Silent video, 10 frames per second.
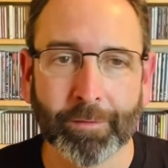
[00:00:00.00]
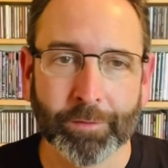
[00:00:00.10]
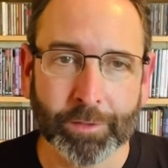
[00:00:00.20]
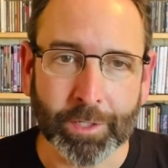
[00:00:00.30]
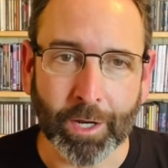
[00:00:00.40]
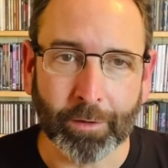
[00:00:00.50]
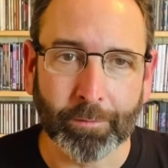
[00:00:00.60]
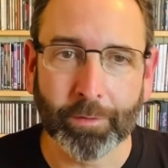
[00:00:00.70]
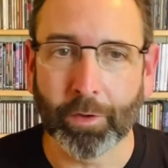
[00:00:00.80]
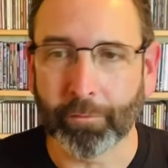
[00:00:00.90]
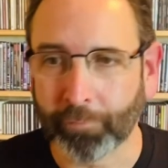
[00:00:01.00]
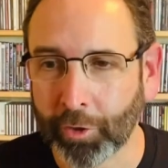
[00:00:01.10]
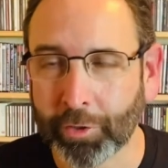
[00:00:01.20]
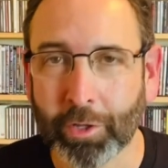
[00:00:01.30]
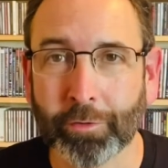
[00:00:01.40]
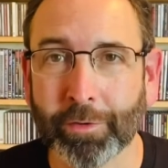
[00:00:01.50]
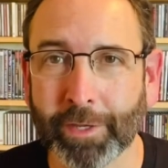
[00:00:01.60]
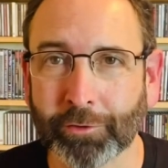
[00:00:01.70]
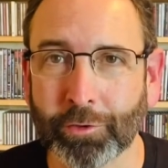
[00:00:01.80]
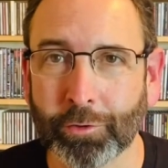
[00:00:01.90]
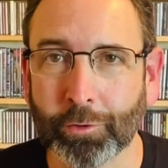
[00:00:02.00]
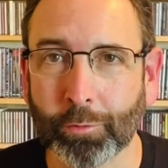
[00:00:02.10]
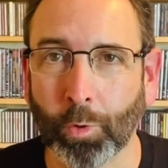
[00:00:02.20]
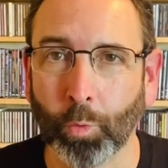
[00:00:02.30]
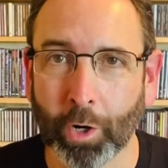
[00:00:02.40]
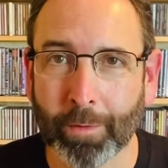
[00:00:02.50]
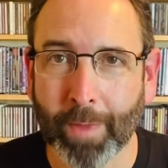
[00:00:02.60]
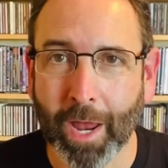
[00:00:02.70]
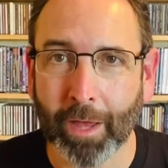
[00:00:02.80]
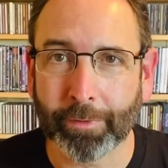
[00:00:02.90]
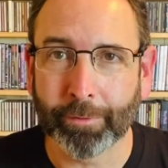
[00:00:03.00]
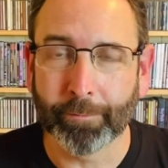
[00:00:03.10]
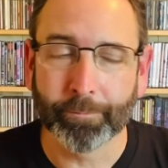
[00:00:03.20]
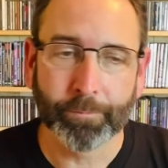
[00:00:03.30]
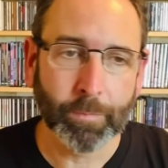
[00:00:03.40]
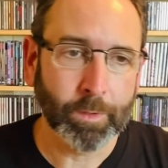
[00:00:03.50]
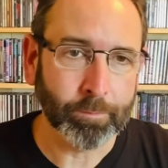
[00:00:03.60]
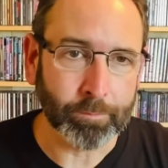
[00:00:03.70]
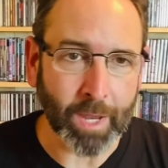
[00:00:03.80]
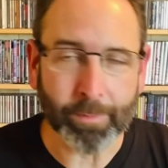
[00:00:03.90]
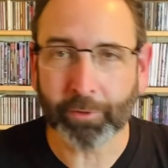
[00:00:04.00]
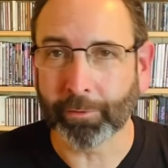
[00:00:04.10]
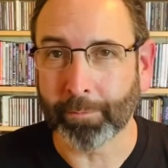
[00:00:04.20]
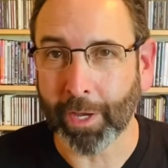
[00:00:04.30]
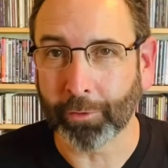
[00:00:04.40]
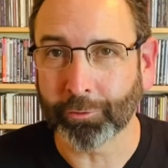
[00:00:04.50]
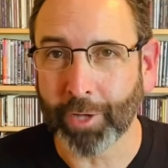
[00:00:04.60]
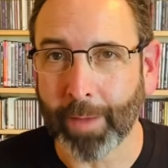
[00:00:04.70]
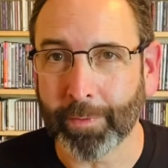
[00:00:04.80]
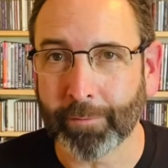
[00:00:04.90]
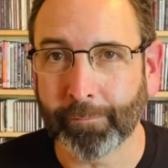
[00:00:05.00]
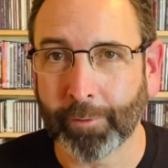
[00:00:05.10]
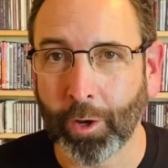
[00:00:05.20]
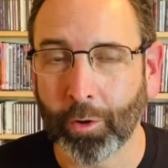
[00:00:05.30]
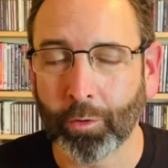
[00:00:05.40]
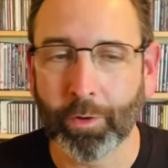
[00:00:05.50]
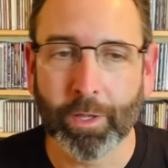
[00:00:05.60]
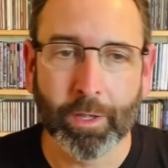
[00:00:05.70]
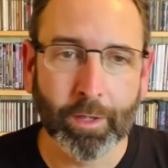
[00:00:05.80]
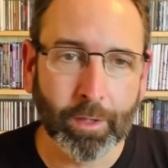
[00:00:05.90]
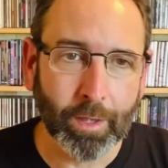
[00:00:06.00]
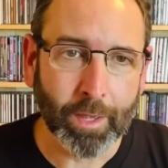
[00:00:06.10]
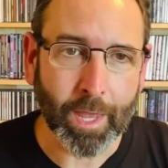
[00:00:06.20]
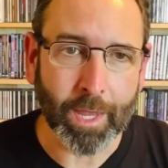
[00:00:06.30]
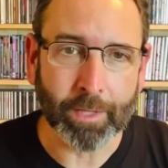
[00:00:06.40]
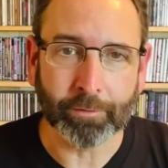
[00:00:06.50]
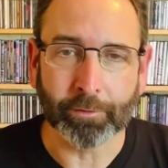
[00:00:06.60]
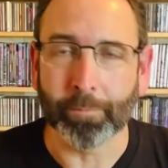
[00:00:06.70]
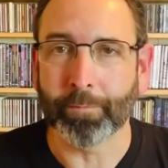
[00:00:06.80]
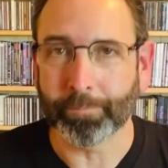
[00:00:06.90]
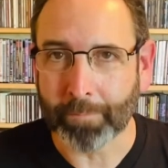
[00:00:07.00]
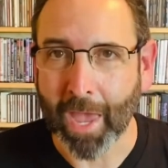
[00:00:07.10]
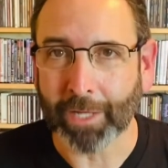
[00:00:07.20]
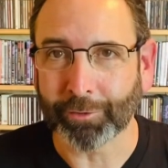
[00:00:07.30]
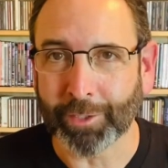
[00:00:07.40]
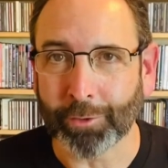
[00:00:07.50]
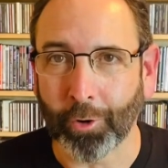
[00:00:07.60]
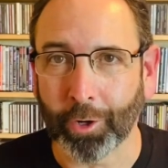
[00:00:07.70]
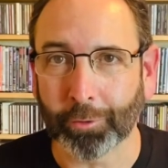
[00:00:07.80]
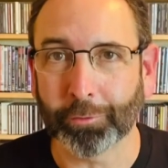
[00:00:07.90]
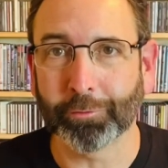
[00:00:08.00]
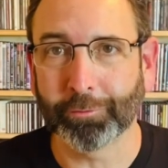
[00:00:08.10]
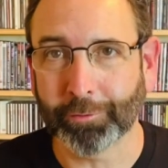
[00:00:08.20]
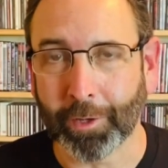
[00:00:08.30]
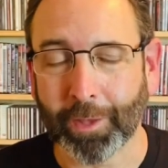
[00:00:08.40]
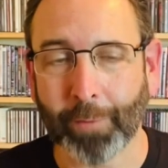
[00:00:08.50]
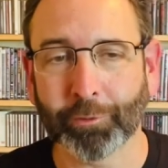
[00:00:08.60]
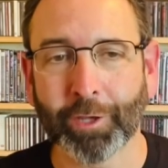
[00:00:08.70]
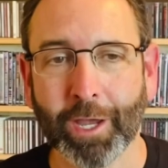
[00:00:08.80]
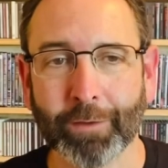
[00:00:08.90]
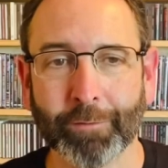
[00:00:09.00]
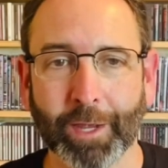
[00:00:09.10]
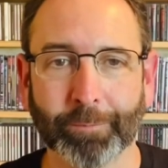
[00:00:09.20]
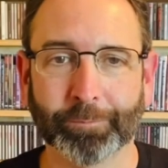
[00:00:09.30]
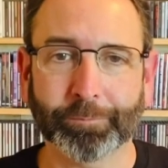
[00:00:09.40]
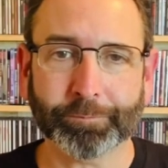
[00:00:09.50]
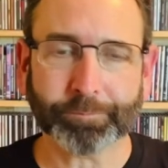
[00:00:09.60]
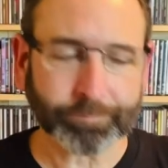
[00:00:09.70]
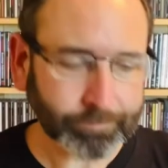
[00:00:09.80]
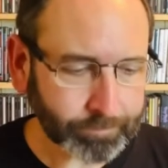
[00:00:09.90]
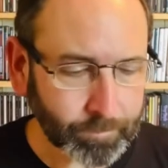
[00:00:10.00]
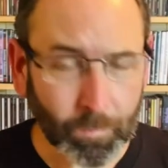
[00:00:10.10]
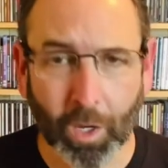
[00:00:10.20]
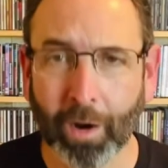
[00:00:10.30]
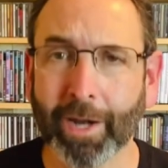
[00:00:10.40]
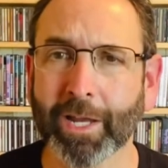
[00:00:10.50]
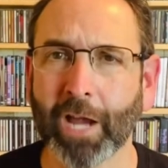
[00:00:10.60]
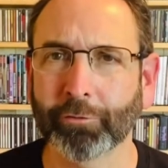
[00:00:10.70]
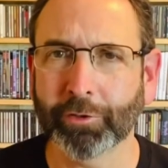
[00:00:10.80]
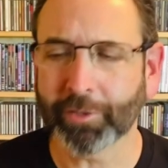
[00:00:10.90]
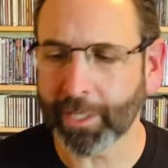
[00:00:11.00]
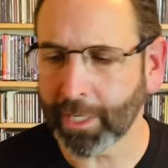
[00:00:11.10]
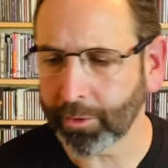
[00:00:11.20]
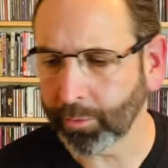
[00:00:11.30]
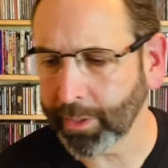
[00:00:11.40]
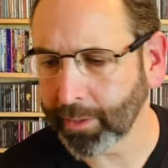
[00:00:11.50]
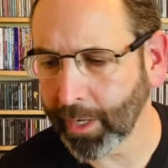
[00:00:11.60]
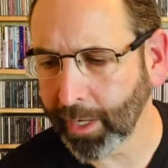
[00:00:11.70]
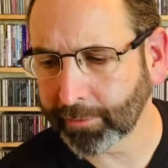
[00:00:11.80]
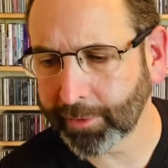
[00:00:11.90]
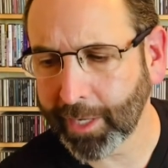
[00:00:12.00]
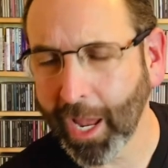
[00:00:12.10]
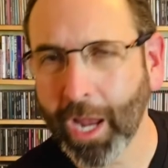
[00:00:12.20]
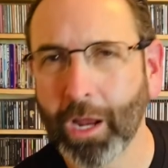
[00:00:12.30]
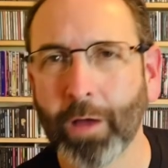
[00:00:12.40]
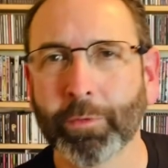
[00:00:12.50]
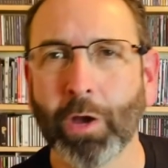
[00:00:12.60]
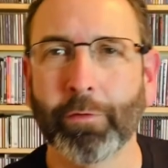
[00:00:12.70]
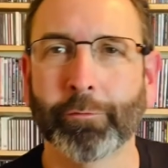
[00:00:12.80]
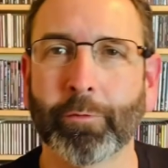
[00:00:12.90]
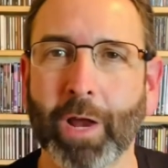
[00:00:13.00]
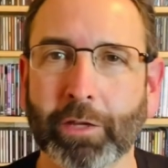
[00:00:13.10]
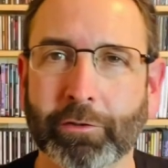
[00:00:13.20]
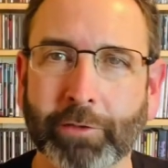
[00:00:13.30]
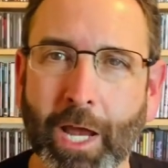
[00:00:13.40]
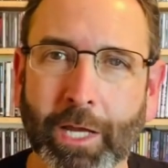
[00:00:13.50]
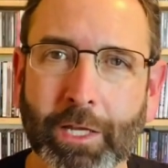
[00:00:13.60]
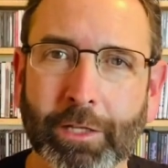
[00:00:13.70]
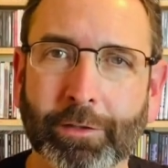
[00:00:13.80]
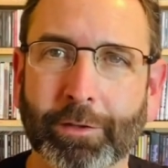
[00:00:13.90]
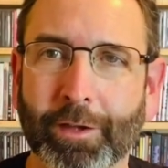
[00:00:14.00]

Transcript: you know, really the only things you knew were word of mouth, maybe some metal shop info, and some magazine articles. So that was kind of it. All right, guys, let's get into it. Uh, today, I'm going for my second